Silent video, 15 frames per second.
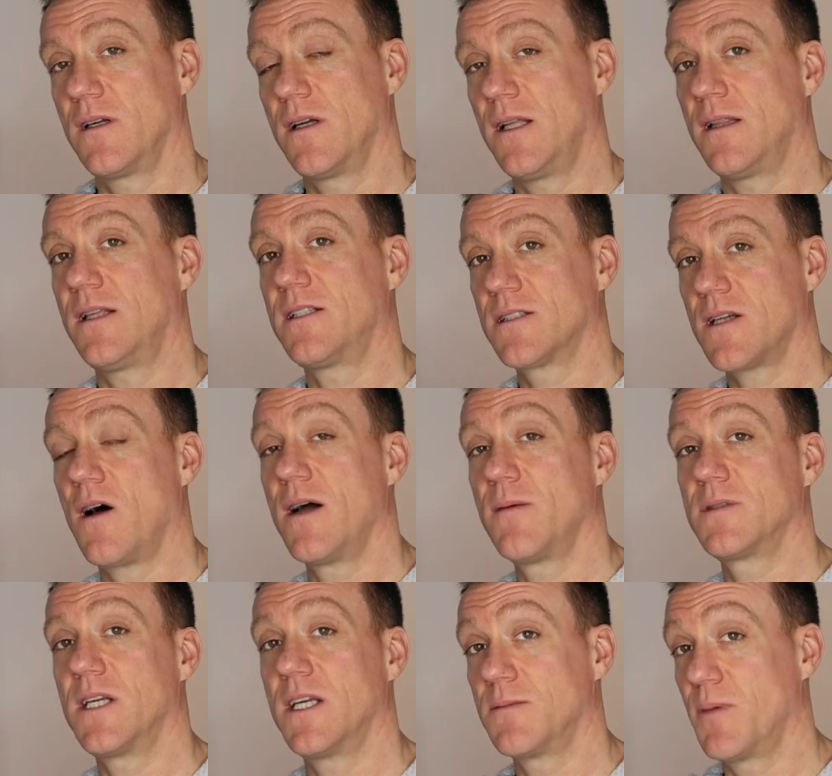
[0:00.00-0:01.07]
in these
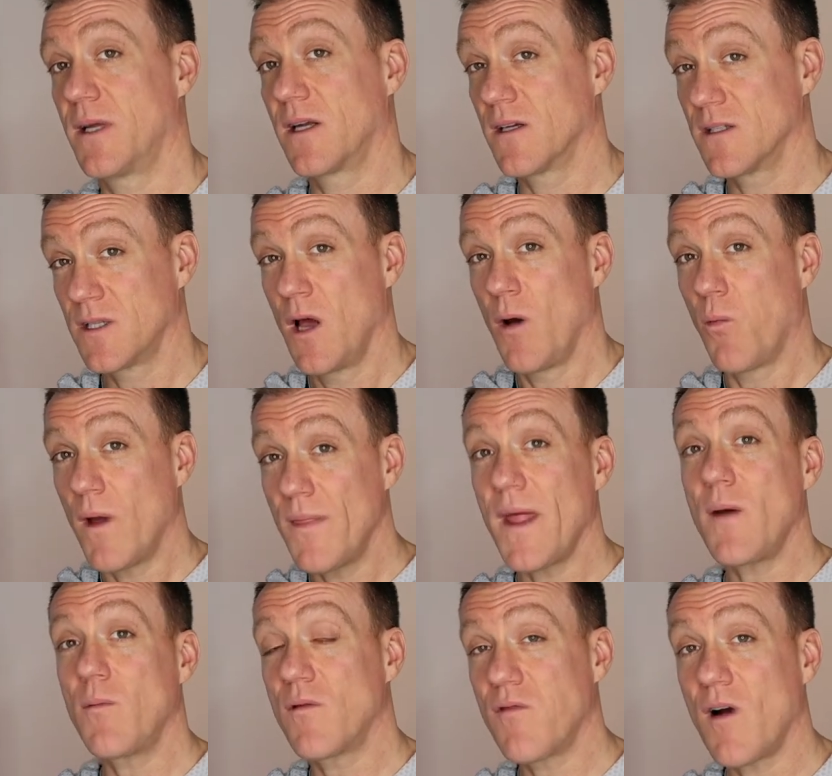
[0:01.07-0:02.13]
times is because when
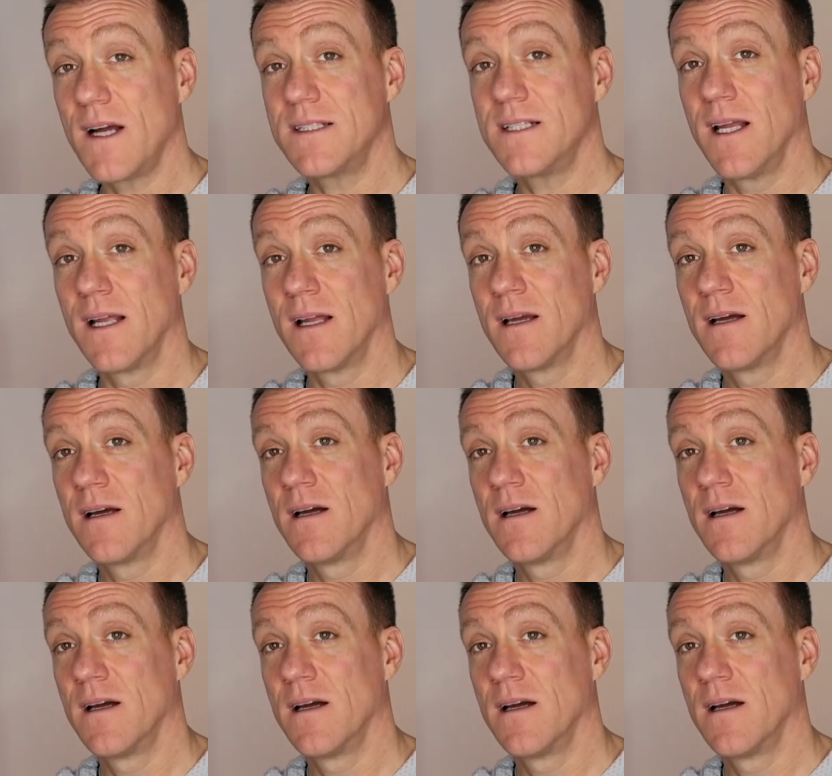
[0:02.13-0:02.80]
they were writing,